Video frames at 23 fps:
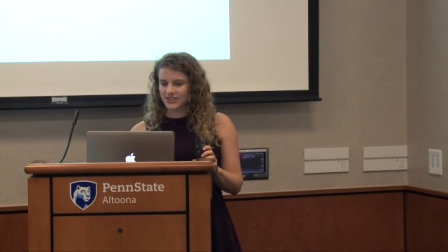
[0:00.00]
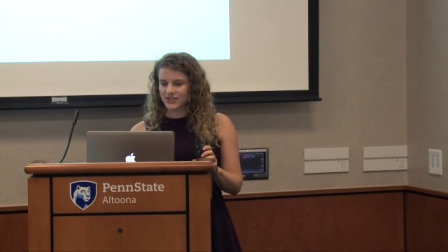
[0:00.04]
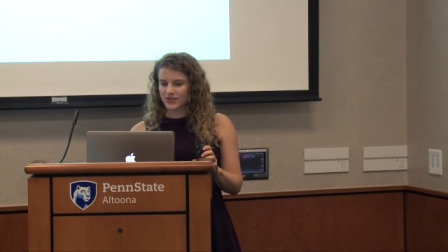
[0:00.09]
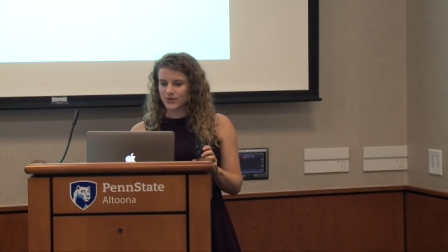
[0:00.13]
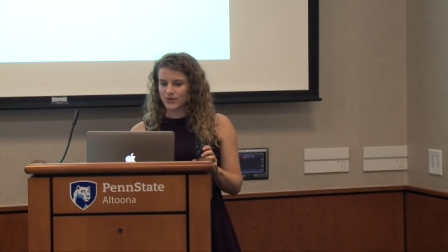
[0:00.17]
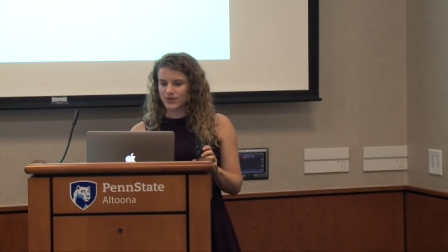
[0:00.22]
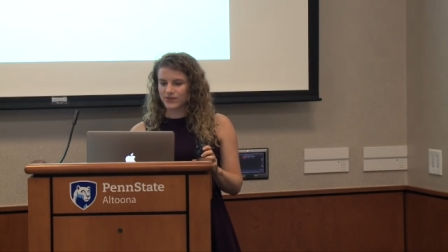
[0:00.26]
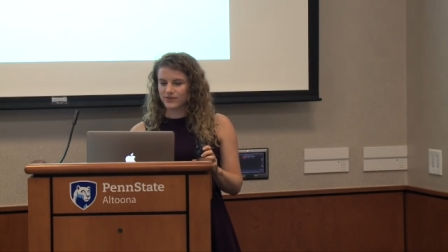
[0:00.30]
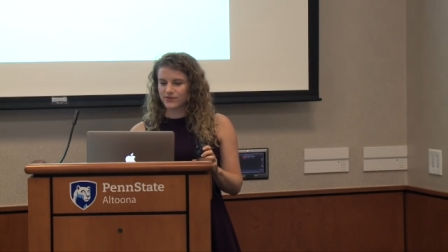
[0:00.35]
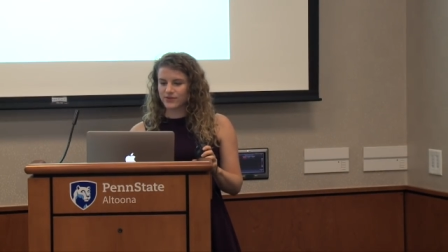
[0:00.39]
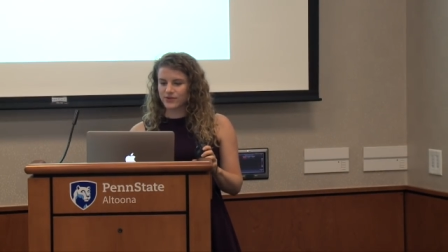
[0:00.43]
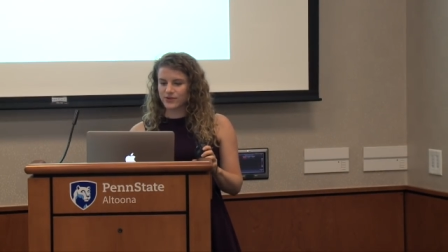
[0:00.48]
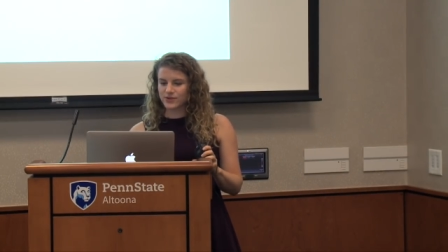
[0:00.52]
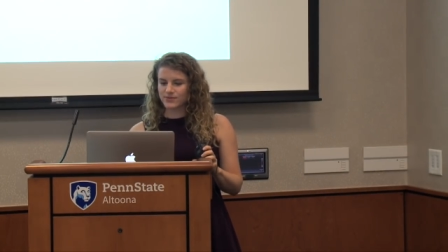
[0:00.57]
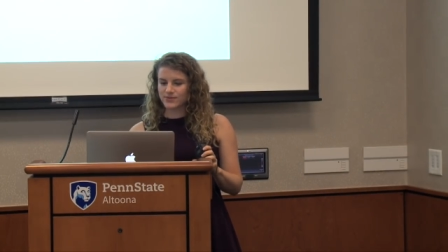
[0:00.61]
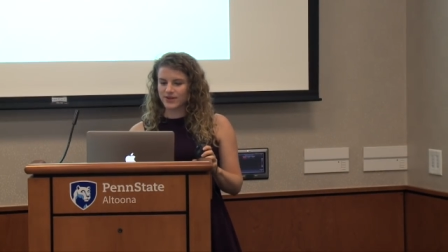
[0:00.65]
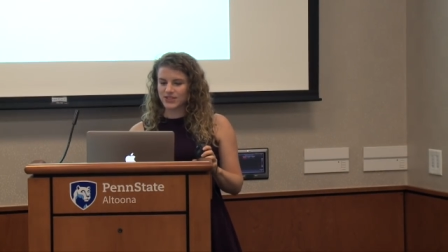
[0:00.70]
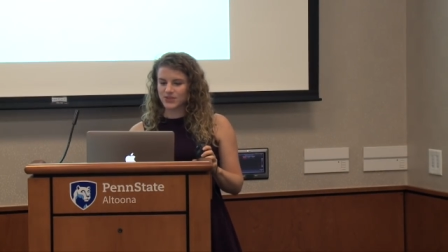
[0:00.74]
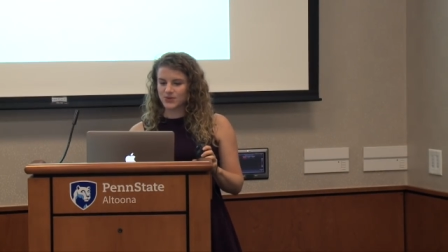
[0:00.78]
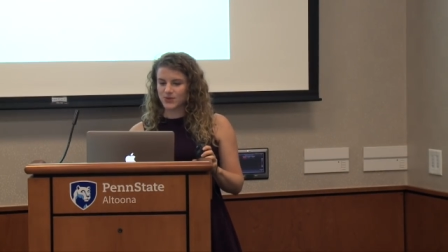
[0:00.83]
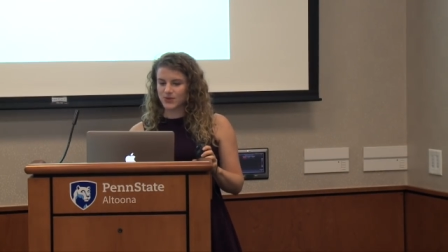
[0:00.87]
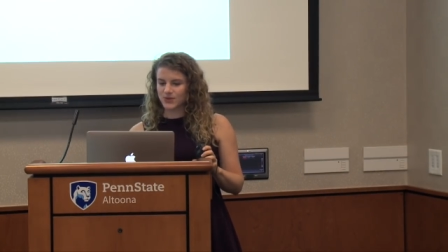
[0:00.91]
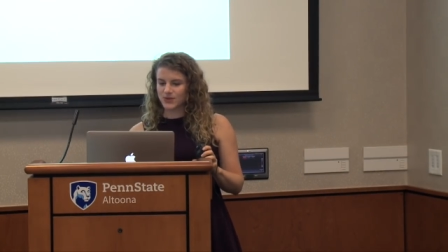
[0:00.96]
3 to 4
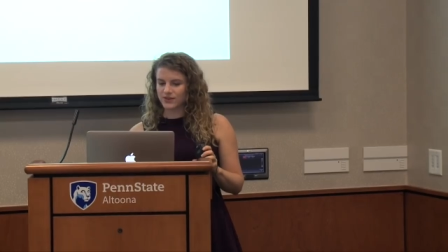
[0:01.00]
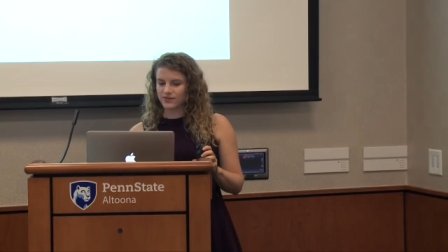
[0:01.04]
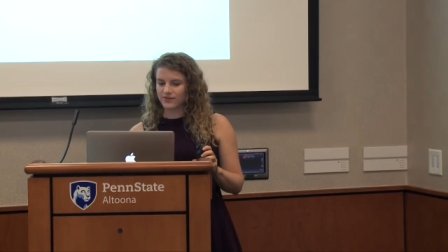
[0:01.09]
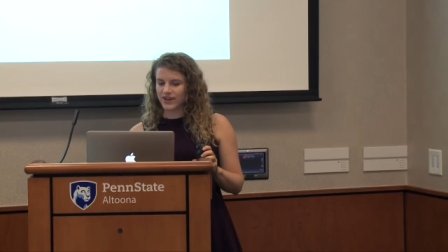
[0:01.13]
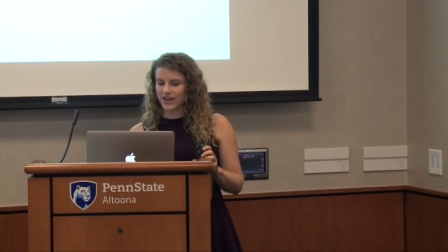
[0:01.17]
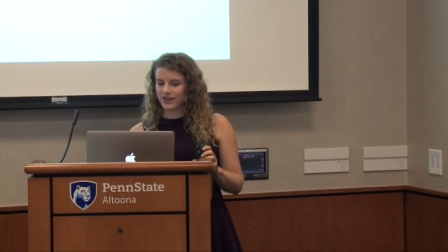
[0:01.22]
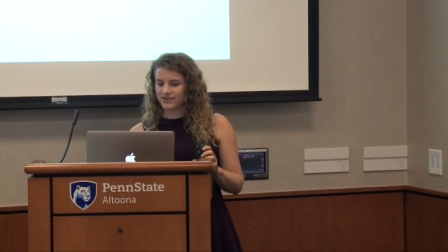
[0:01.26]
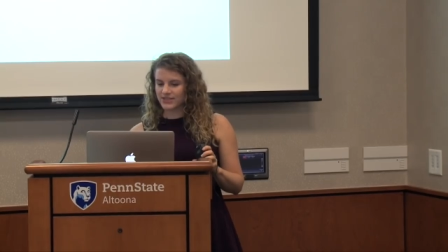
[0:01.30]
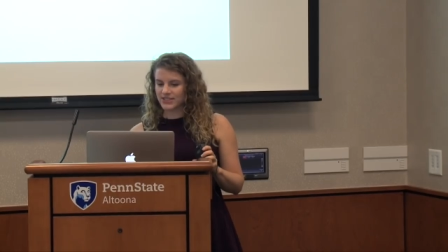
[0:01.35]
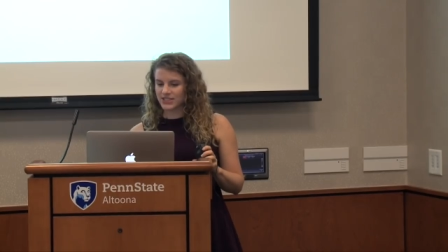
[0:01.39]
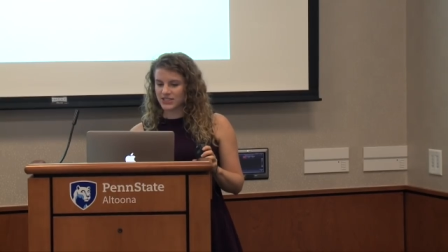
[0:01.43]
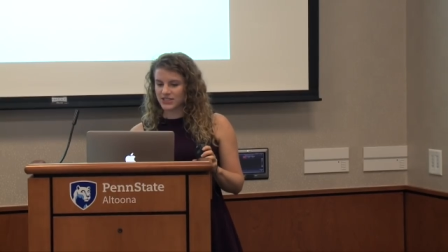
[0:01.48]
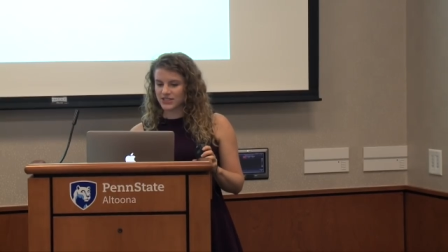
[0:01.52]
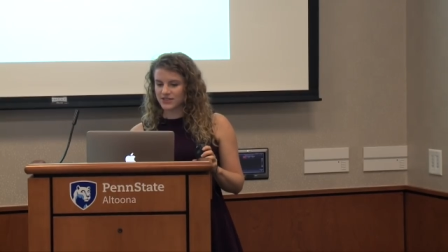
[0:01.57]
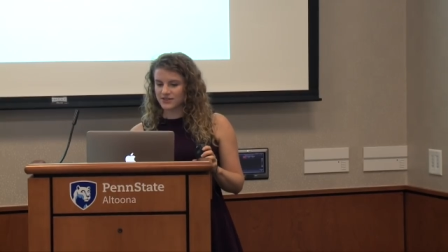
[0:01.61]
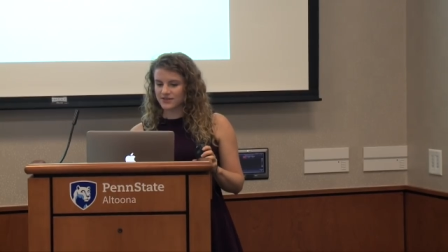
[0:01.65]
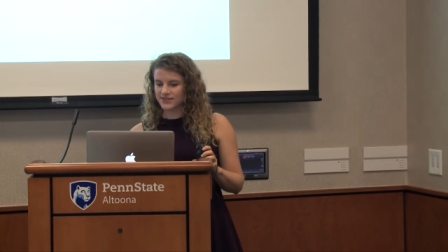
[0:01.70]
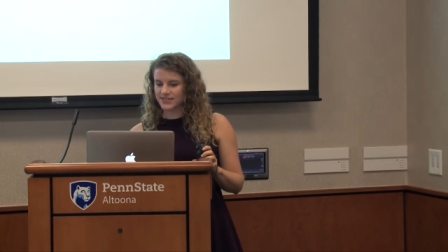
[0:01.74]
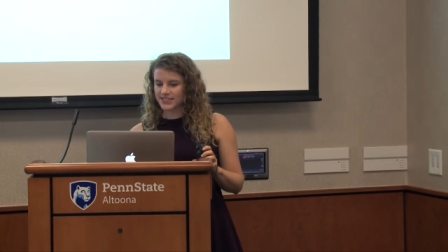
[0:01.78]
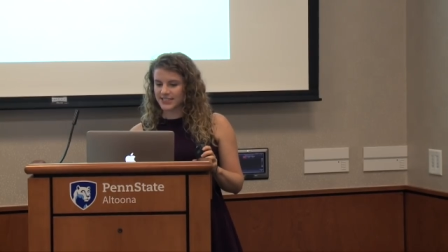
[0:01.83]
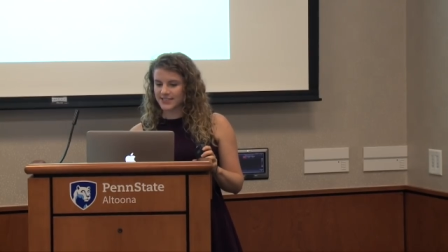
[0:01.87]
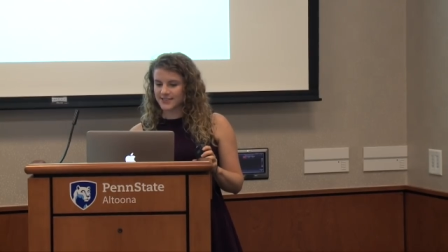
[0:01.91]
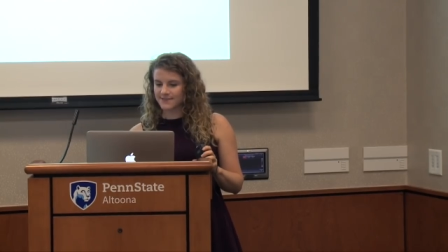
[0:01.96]
months worth of fat
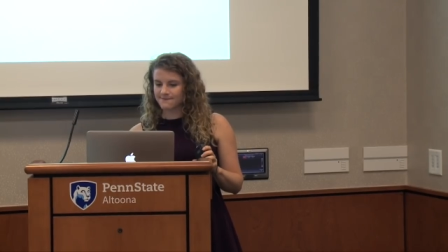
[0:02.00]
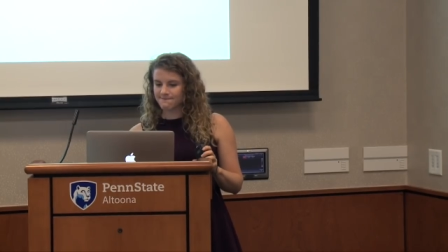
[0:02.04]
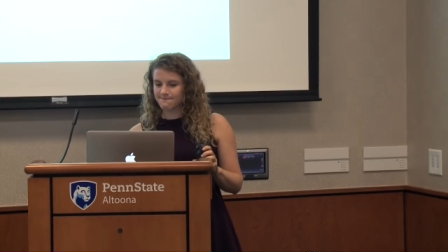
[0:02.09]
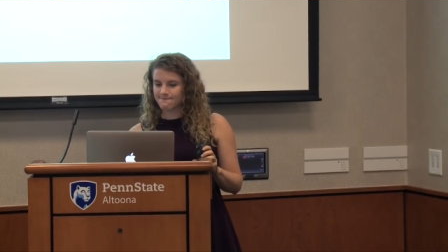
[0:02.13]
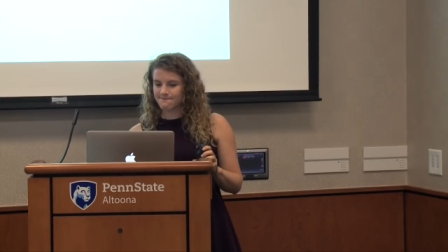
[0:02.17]
reserves.